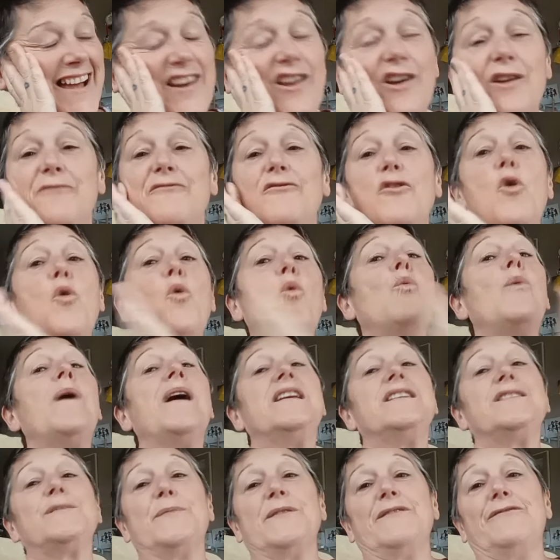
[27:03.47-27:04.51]
I've
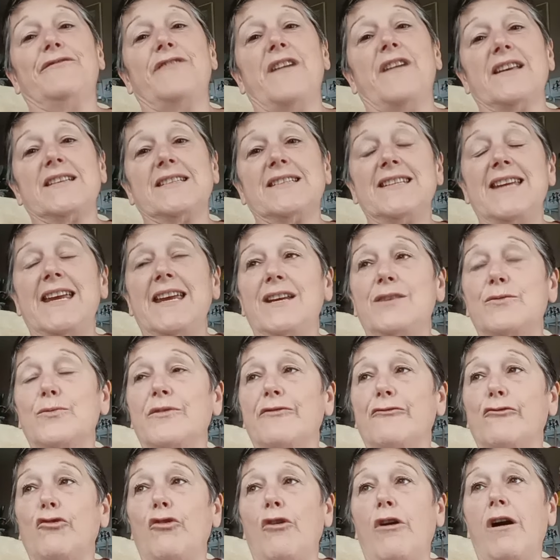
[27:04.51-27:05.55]
always been fascinated
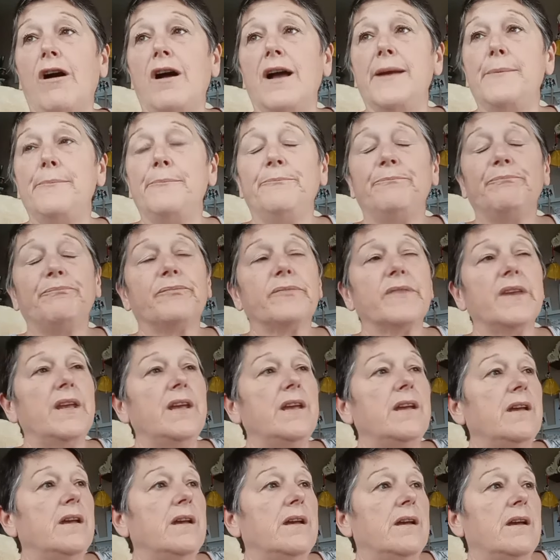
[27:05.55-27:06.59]
with crime
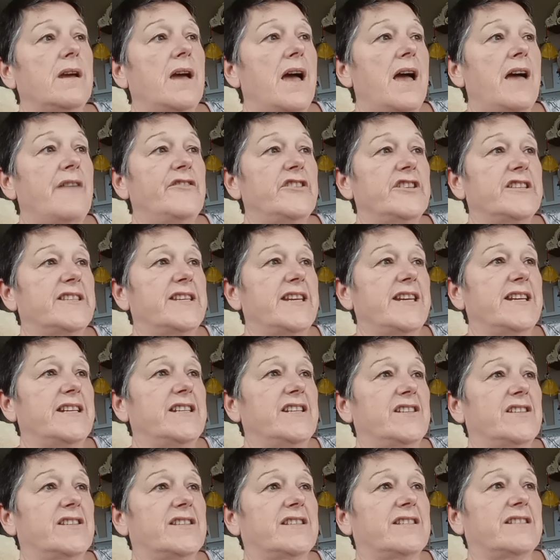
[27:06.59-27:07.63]
ever
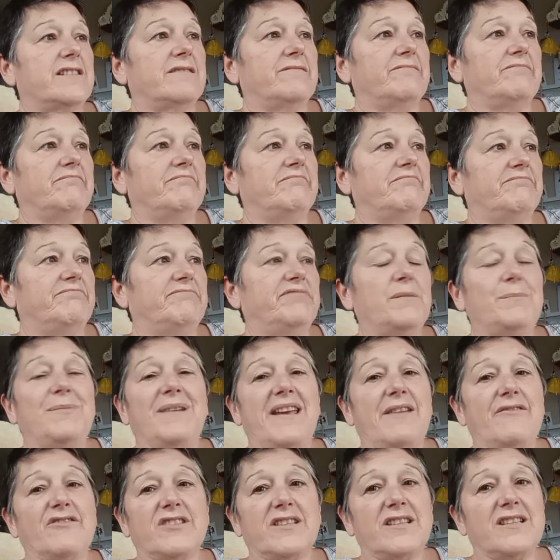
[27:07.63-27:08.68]
since
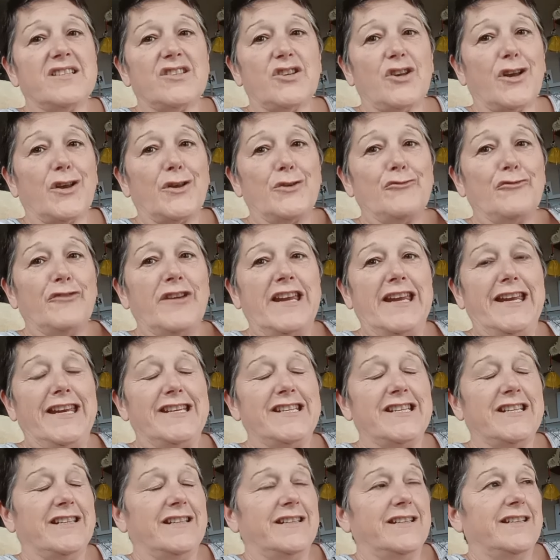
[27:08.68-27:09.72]
probably ever since I could read.
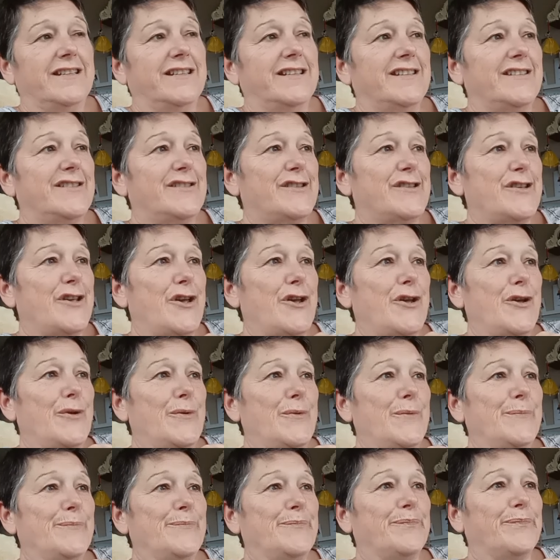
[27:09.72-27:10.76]

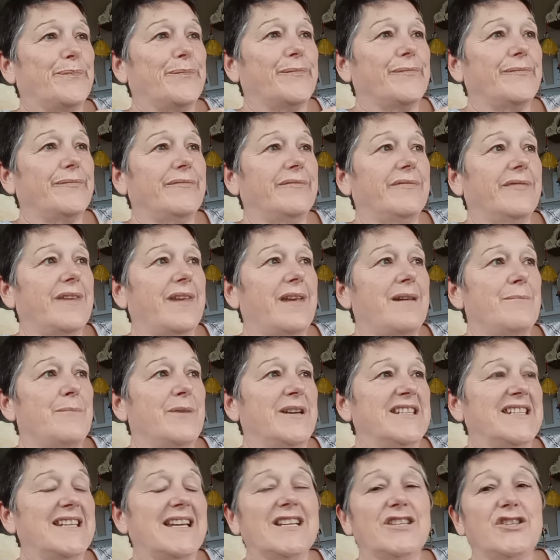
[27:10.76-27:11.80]
So
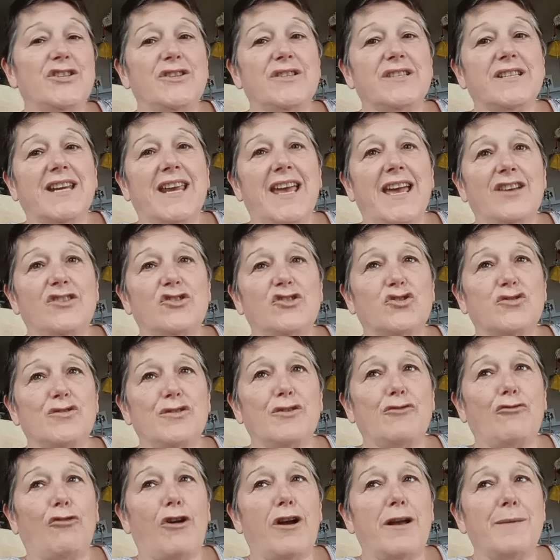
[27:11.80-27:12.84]
my dad used to get
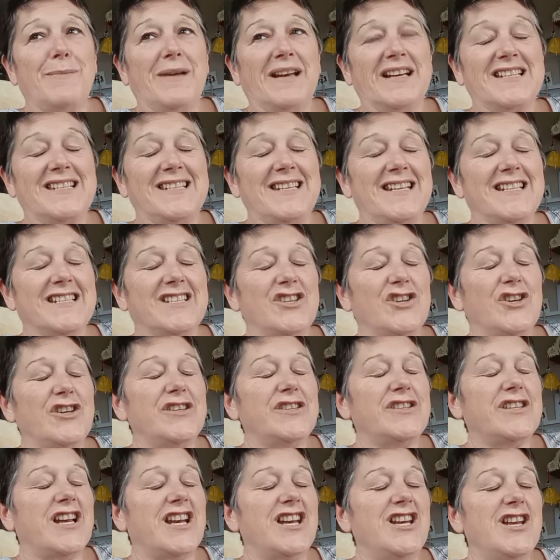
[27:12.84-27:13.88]
true crime magazines, and I
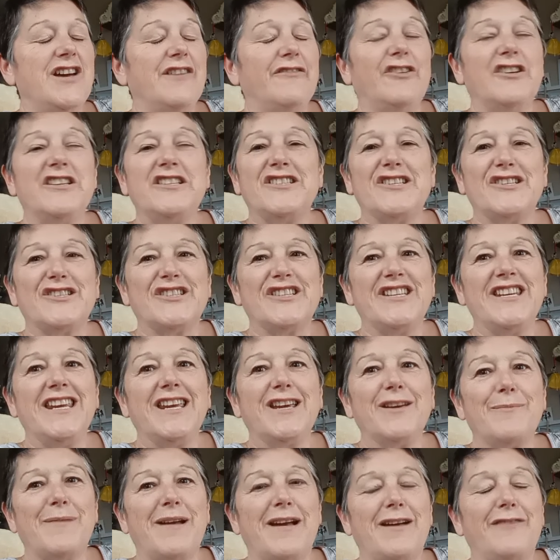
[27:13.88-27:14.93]
used to love. I used to
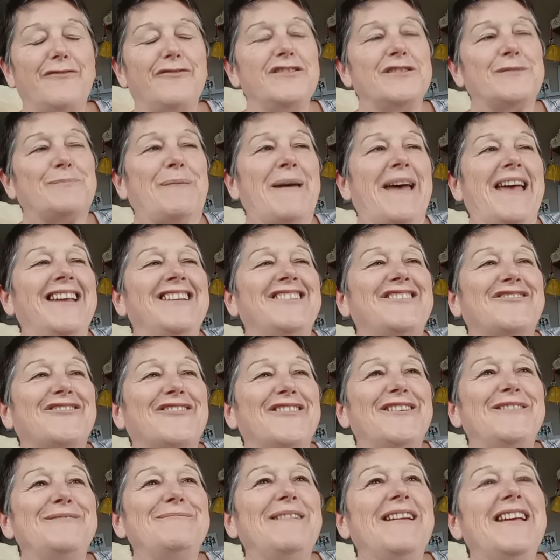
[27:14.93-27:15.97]
sneak them out of his
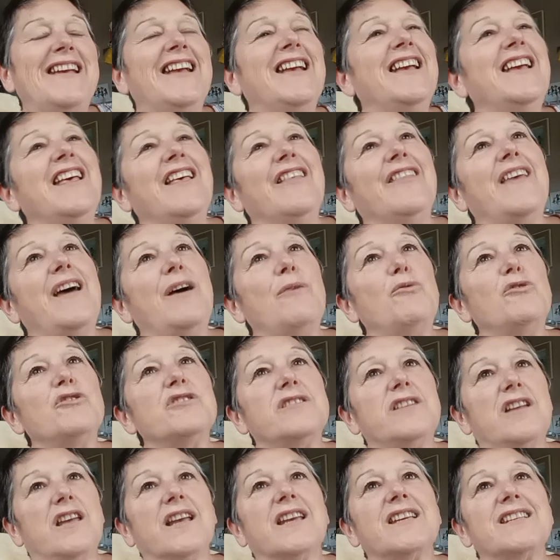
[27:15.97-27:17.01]
bedroom. There
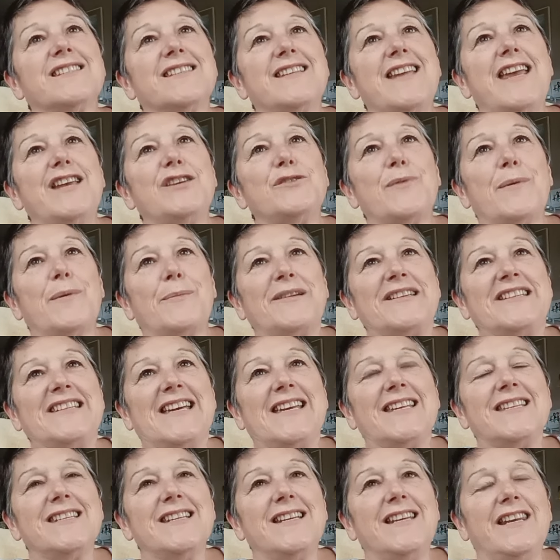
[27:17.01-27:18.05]
was like a stage where my
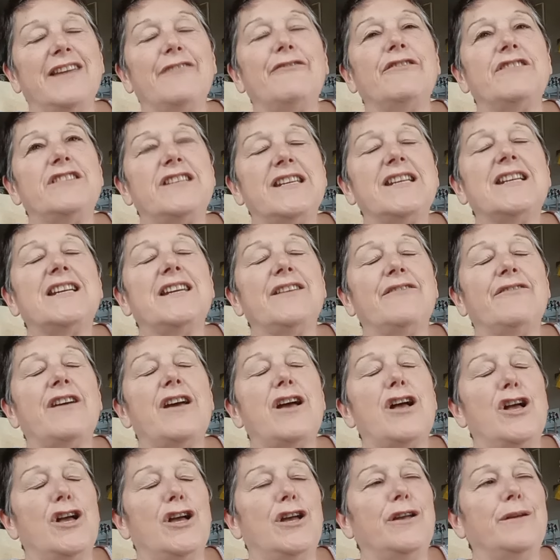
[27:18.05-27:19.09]
dad did live, did live
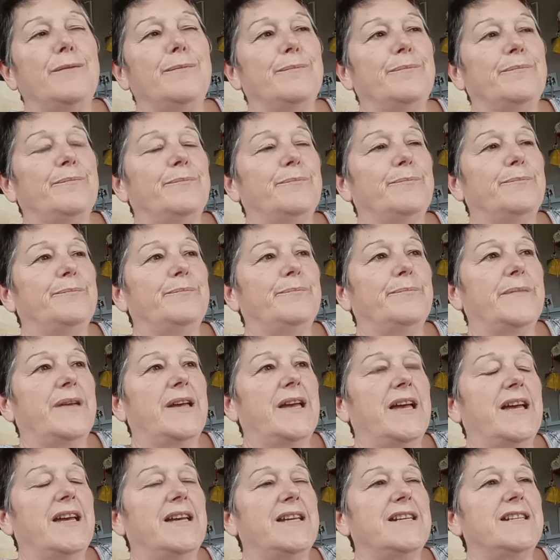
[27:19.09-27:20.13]
at home,
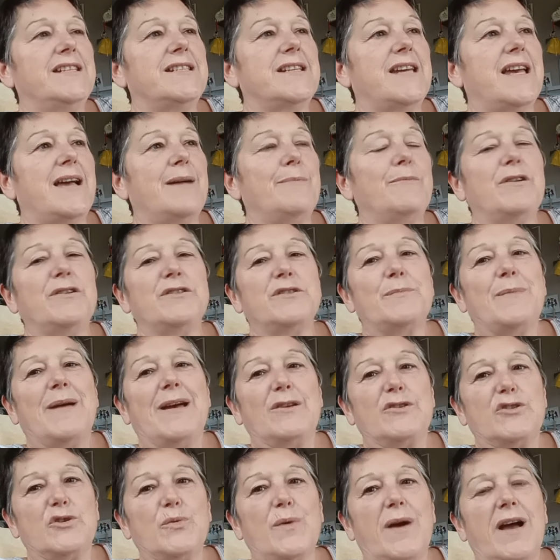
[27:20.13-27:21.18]
and um, I was
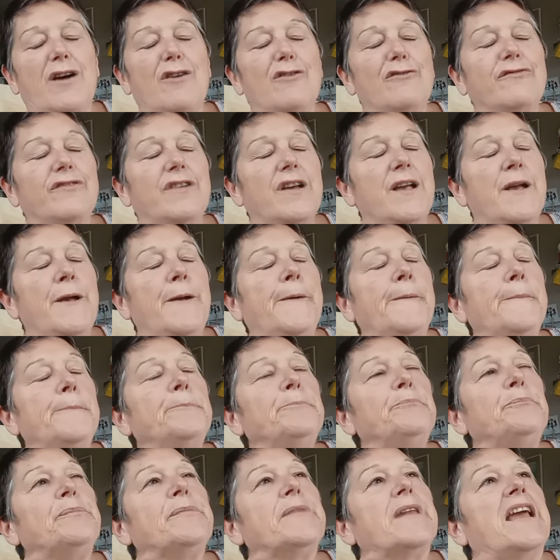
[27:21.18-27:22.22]
about twelve,
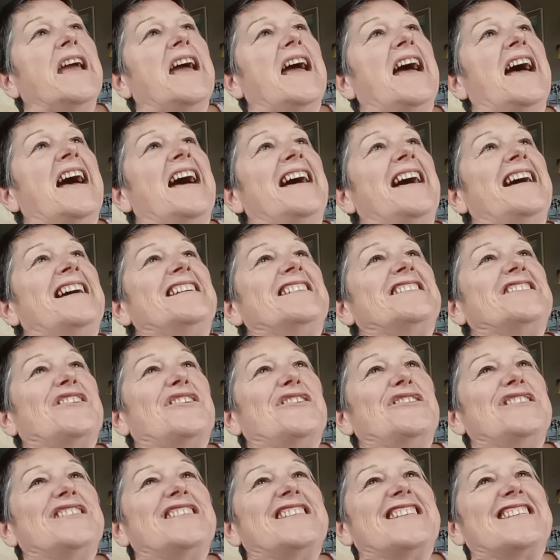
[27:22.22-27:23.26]
and
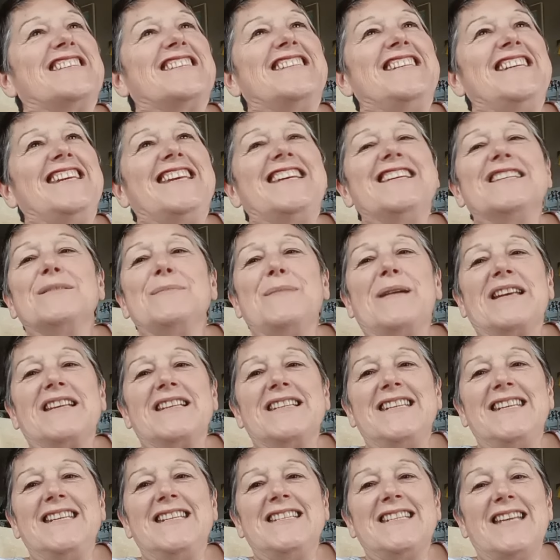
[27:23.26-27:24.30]
I used to sneak his
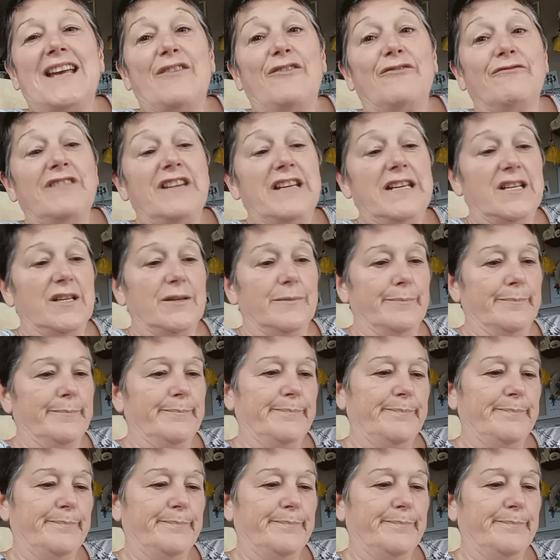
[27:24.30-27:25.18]
magazines out and read them.